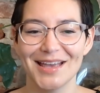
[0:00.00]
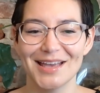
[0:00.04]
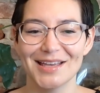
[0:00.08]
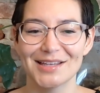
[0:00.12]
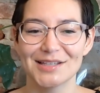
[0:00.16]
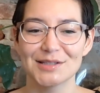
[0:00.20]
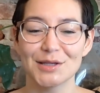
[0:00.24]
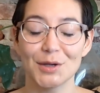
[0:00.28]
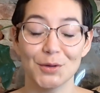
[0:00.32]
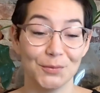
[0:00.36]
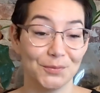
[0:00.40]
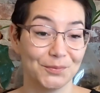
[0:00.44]

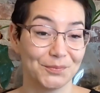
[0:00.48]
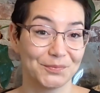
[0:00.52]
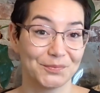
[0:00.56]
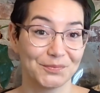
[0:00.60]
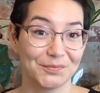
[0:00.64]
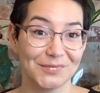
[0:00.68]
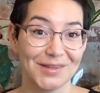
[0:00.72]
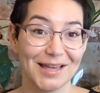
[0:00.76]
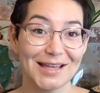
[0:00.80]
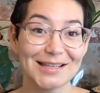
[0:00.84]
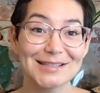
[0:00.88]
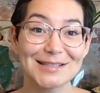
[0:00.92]
So
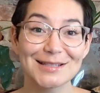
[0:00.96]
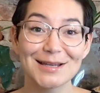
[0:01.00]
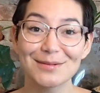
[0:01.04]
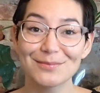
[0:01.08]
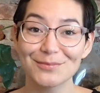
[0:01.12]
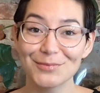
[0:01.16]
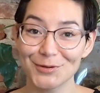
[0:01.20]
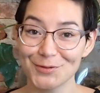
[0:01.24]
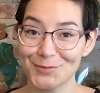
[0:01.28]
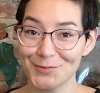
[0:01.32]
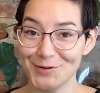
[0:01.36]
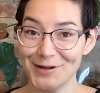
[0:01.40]
that's
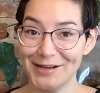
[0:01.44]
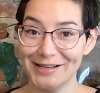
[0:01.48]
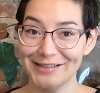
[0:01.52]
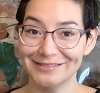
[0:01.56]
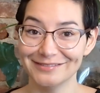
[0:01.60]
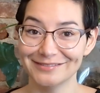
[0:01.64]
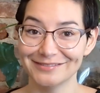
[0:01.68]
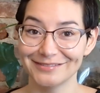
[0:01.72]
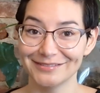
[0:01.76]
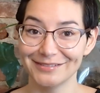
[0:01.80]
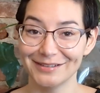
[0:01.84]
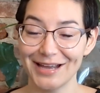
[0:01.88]
number one
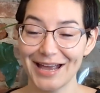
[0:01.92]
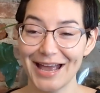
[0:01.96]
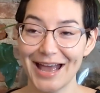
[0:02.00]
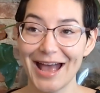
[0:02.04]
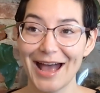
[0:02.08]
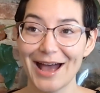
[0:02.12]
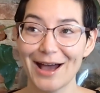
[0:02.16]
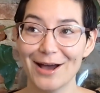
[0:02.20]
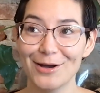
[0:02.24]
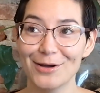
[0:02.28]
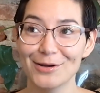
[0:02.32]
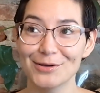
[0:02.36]

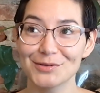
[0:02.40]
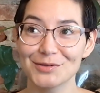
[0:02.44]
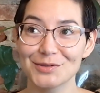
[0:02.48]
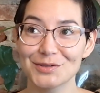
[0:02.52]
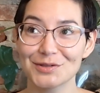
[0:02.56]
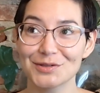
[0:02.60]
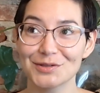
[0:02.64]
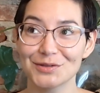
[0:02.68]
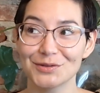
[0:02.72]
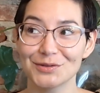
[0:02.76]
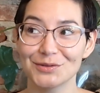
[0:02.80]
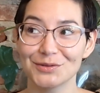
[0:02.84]
how
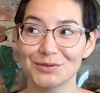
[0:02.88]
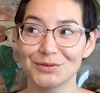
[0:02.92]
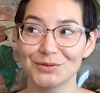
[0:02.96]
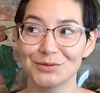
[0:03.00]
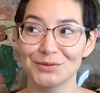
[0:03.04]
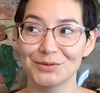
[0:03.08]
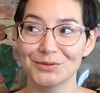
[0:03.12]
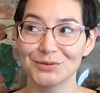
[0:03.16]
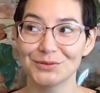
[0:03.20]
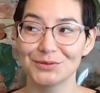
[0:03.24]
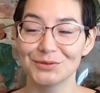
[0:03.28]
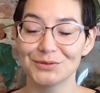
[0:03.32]

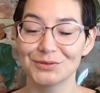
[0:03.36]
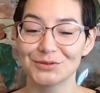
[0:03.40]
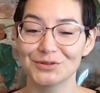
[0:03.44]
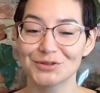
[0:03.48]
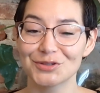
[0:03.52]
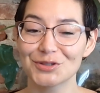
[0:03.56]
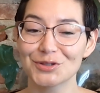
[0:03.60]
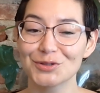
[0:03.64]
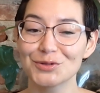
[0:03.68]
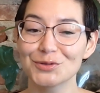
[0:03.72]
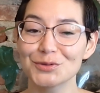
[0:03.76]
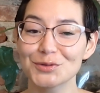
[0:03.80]
to
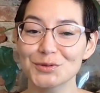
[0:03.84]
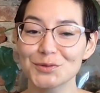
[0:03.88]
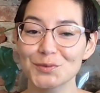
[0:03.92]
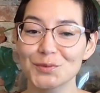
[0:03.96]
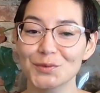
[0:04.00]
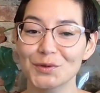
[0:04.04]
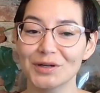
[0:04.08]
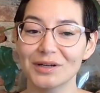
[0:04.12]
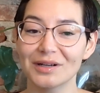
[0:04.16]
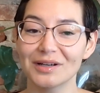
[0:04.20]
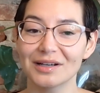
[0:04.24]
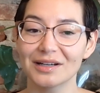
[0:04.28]
choose
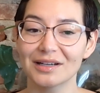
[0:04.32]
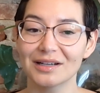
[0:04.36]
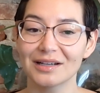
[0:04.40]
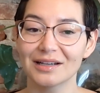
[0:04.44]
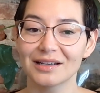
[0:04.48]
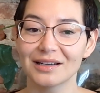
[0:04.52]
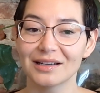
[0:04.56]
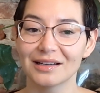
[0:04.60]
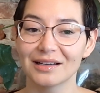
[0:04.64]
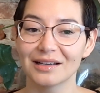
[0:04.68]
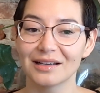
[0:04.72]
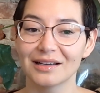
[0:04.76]
work
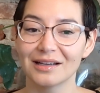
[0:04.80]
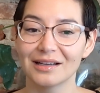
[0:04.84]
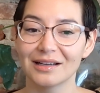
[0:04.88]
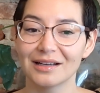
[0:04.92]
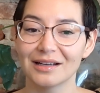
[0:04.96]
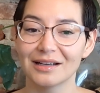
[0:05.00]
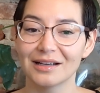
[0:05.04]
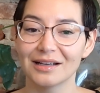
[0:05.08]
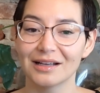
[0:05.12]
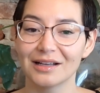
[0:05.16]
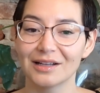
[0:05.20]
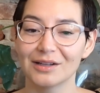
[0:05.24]

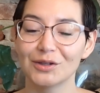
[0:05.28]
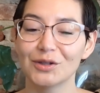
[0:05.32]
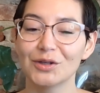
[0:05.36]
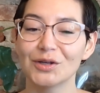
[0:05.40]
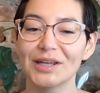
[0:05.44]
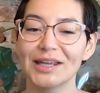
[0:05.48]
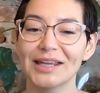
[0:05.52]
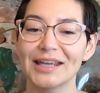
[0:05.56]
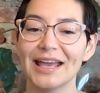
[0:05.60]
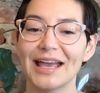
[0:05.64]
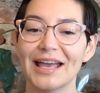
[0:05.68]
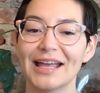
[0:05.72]

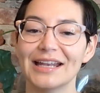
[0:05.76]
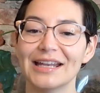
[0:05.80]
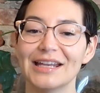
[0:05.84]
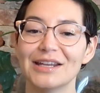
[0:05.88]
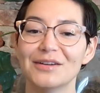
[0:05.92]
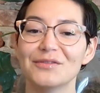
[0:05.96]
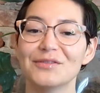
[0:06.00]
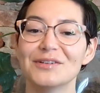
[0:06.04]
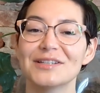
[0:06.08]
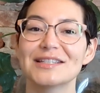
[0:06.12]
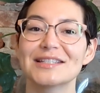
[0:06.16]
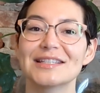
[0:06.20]
looking at
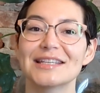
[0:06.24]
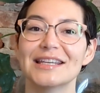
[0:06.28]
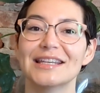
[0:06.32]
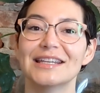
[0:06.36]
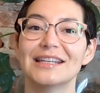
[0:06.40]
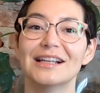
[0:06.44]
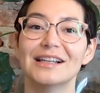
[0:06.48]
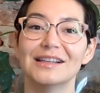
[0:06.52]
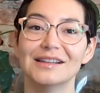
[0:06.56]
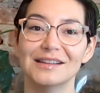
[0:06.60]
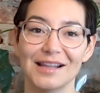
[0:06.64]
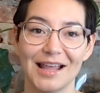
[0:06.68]
if it's in
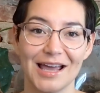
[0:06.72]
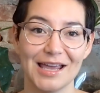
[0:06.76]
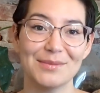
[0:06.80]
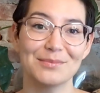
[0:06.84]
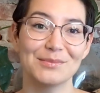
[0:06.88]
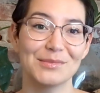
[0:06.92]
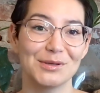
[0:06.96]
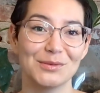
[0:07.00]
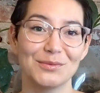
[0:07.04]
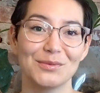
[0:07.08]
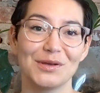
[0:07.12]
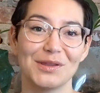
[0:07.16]

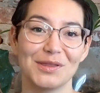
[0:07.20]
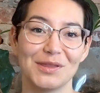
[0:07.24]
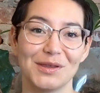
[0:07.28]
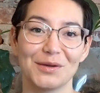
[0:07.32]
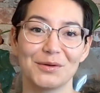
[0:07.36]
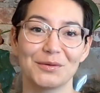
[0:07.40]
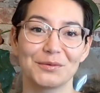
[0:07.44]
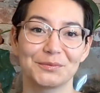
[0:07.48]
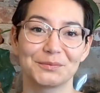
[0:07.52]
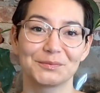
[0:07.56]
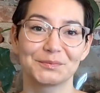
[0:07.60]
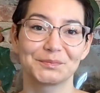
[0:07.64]
alignment with you.
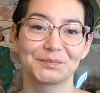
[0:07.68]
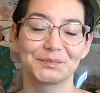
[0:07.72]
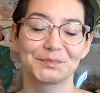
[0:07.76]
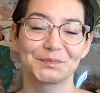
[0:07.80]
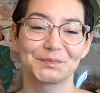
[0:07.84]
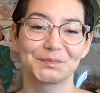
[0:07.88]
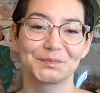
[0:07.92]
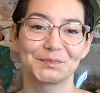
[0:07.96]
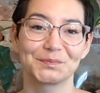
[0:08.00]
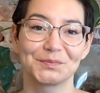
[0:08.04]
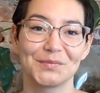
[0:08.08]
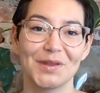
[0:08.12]

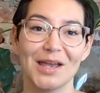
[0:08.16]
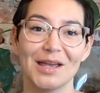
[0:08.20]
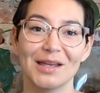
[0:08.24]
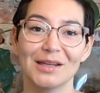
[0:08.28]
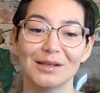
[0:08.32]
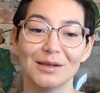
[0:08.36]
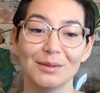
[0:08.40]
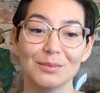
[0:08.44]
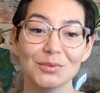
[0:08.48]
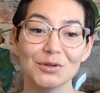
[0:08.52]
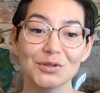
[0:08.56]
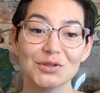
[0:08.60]

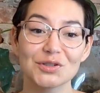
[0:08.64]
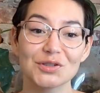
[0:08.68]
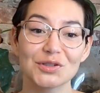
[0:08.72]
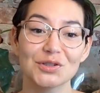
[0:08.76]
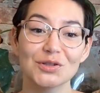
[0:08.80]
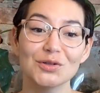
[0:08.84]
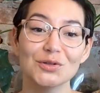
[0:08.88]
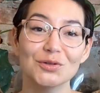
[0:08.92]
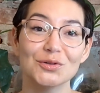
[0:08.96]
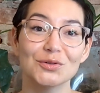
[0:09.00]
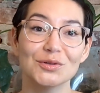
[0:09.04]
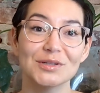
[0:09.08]
Number
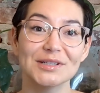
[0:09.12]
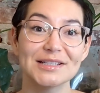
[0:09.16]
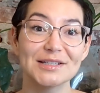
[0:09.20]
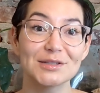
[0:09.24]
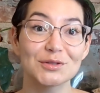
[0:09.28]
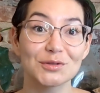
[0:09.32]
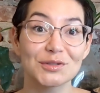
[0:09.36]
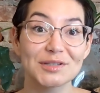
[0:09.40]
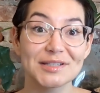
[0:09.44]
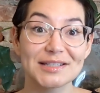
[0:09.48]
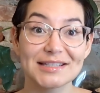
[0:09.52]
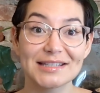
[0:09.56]
two is
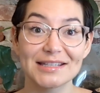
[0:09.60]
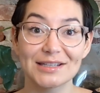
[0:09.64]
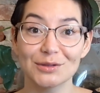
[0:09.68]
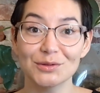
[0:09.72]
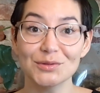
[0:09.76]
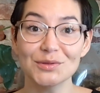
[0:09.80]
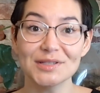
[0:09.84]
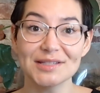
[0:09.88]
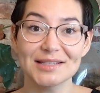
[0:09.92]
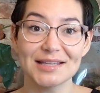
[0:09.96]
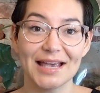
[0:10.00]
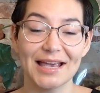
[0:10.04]
your
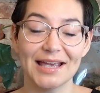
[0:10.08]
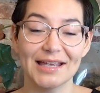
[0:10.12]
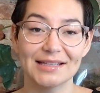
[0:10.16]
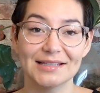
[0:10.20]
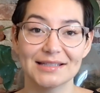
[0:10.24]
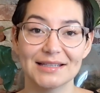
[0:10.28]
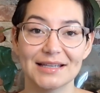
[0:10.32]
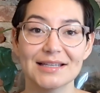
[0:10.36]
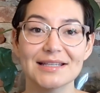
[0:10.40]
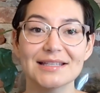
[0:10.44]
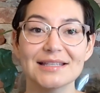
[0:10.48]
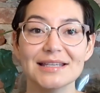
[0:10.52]
skill set.
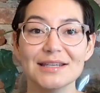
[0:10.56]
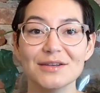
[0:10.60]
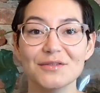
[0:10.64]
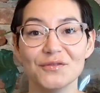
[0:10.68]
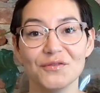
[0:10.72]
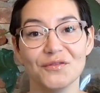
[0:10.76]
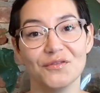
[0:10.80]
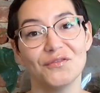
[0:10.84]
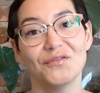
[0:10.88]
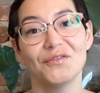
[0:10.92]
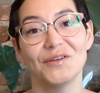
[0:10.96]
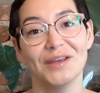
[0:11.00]
Does
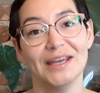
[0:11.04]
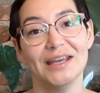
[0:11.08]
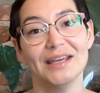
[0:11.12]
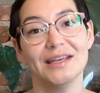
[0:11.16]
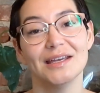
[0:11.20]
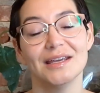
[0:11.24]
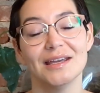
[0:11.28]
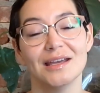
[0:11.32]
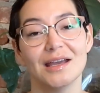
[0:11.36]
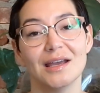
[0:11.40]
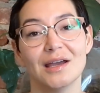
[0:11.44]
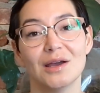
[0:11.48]
it fit
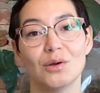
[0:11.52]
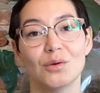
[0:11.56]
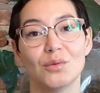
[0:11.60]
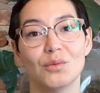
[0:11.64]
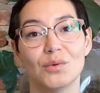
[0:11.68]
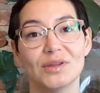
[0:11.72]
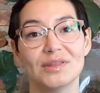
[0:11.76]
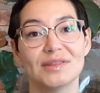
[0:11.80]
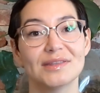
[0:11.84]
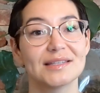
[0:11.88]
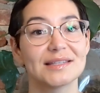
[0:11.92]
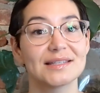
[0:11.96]

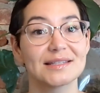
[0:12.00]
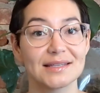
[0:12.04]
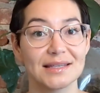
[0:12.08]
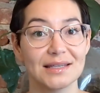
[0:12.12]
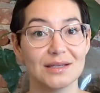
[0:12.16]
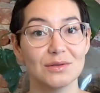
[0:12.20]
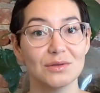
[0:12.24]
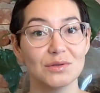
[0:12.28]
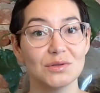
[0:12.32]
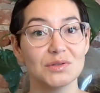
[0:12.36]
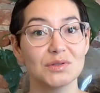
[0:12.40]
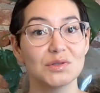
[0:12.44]
with the
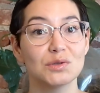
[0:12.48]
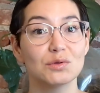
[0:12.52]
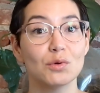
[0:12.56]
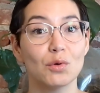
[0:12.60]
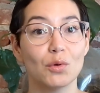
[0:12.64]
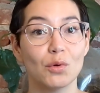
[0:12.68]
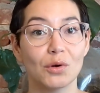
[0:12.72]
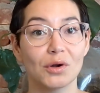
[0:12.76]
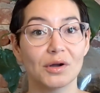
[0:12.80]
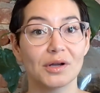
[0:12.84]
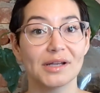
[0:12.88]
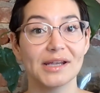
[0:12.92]
skills you
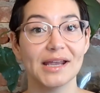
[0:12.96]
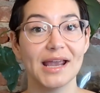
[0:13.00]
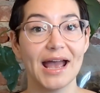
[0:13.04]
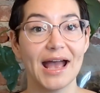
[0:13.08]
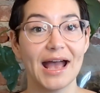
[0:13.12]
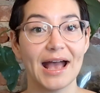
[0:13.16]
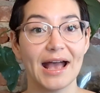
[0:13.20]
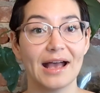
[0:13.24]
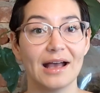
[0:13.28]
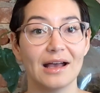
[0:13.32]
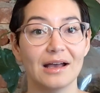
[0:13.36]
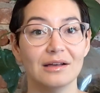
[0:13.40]
already
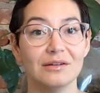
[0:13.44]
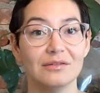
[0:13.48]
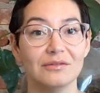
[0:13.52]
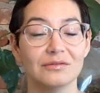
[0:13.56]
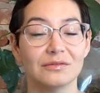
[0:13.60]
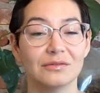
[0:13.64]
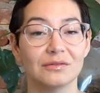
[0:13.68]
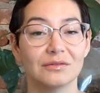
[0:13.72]
have?